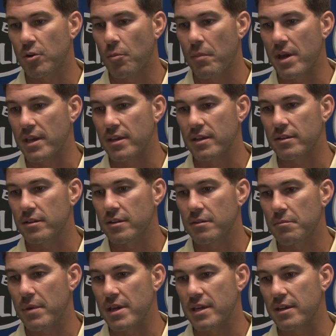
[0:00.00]

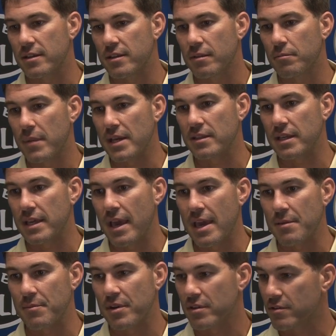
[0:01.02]
make the
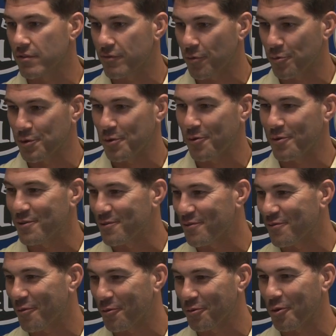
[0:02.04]
game into the
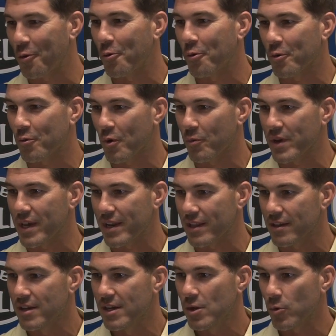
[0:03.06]
fourth quarter where we got
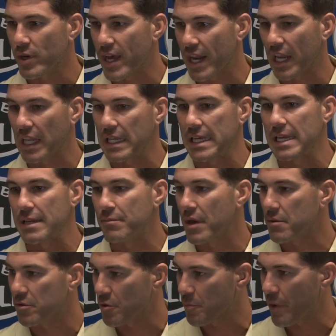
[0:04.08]
a lead and
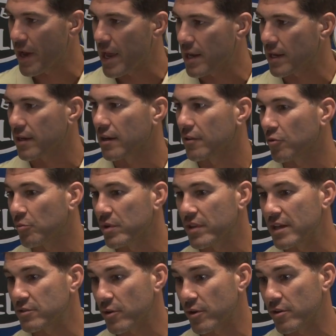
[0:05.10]
maybe they're panicking a little bit.
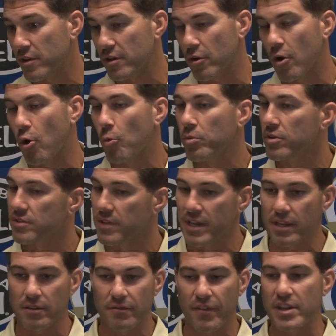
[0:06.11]
That's our hope, because
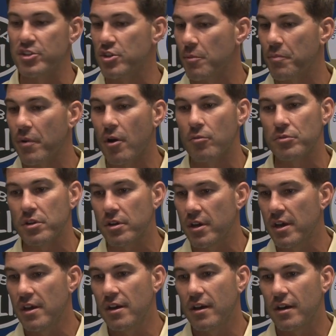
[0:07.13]
they jump on you,
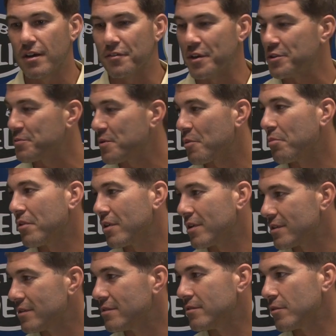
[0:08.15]
they smell
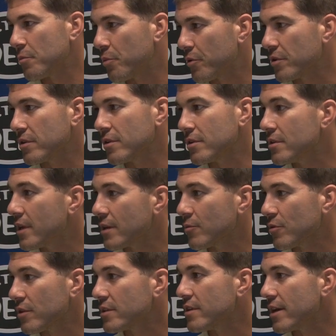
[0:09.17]
blood, they're pretty good, they can
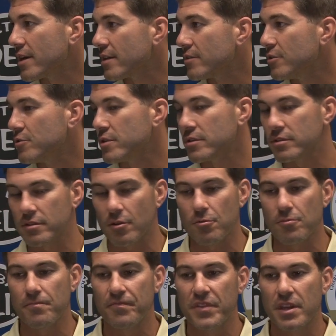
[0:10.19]
really take it to you. So
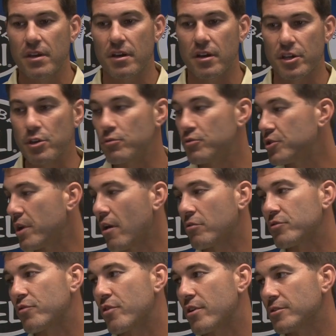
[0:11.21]
a huge challenge
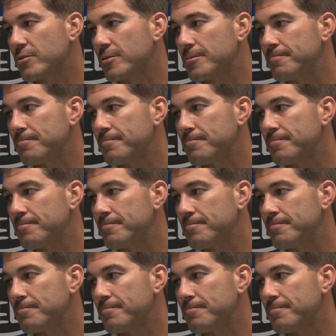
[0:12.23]
for us.